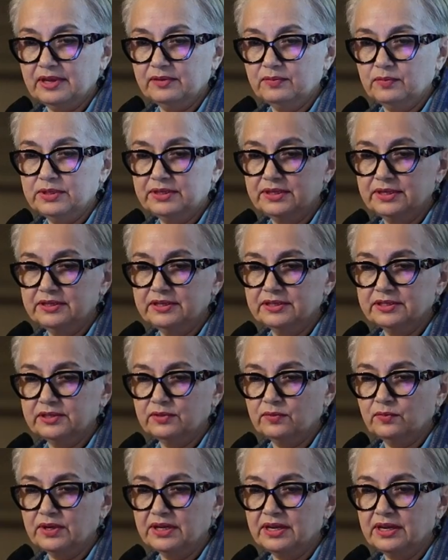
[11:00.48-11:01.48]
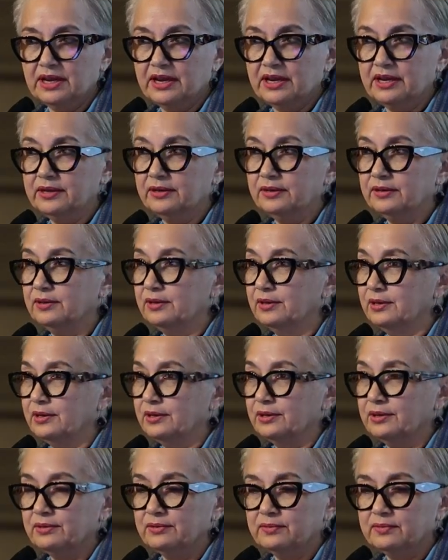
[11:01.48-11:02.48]
and we did this in 1 day
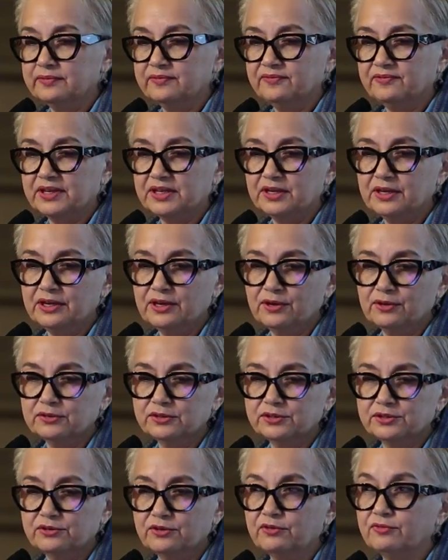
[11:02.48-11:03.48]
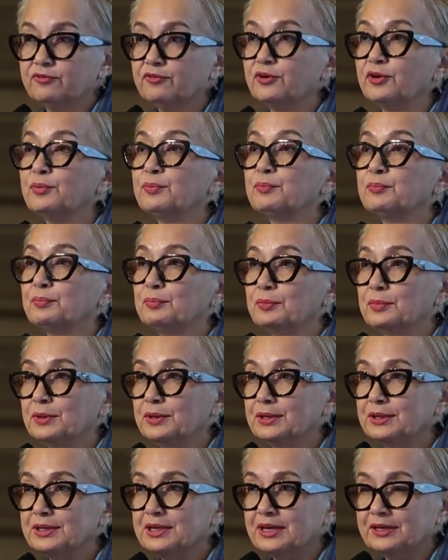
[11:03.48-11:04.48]
with funding also from
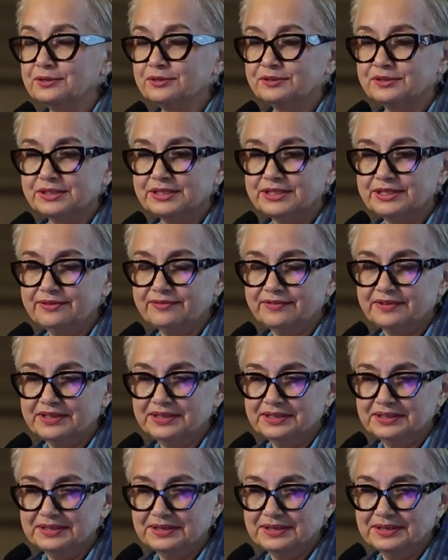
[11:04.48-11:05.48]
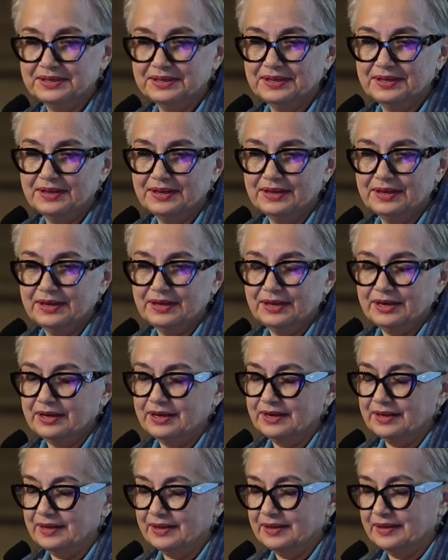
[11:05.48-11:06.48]
Dato' Stephen.
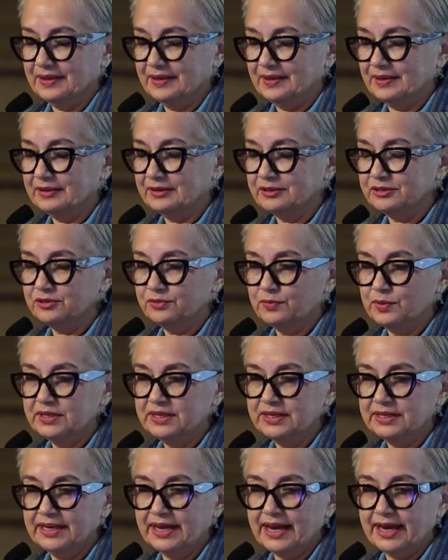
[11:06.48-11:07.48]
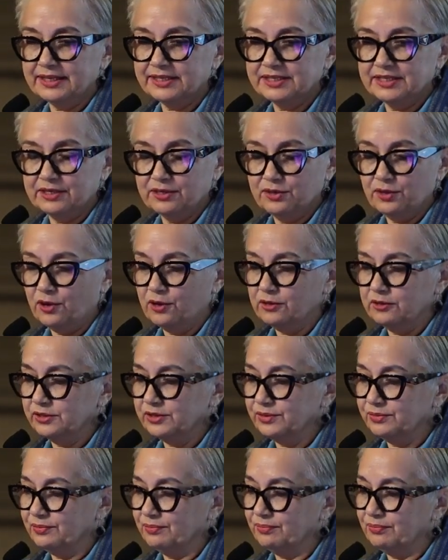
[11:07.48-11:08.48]
So we did cats and
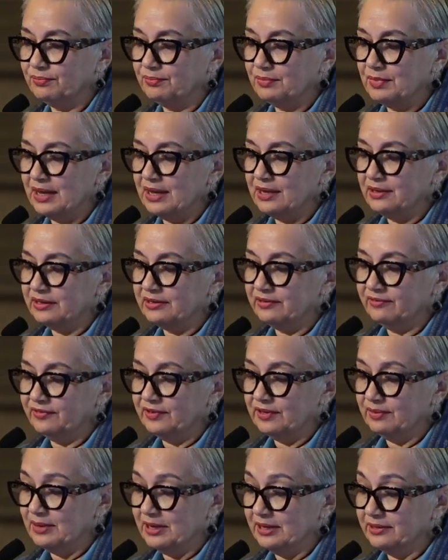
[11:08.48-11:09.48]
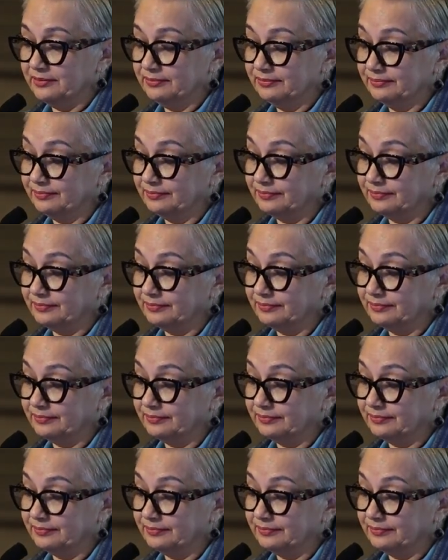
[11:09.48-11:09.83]
dogs, male and female.